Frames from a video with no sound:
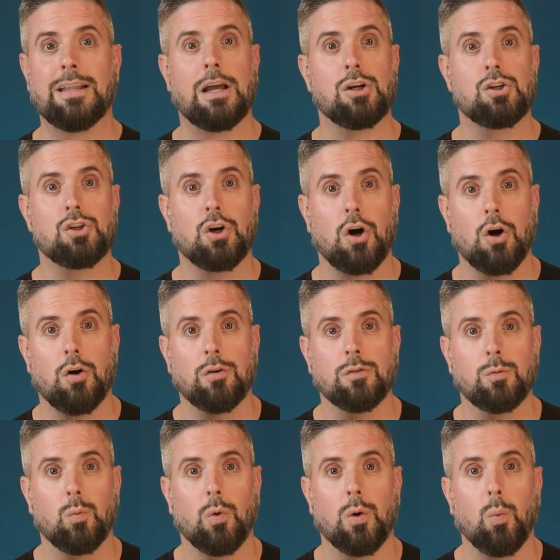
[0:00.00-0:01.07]
that
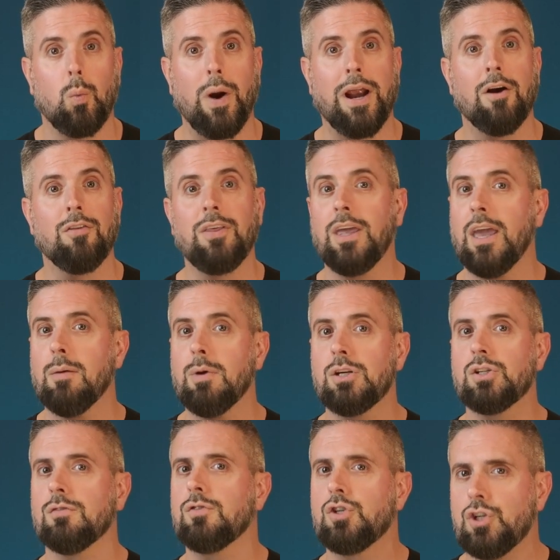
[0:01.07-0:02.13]
Charles would wear the image of